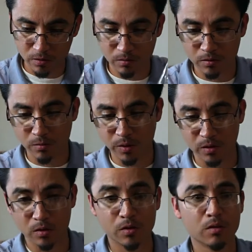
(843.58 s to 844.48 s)
to be
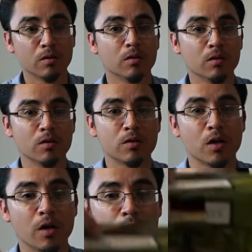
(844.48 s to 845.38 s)
the
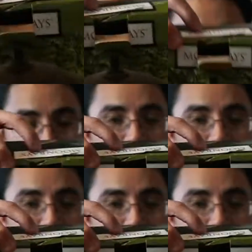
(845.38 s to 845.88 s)
top for this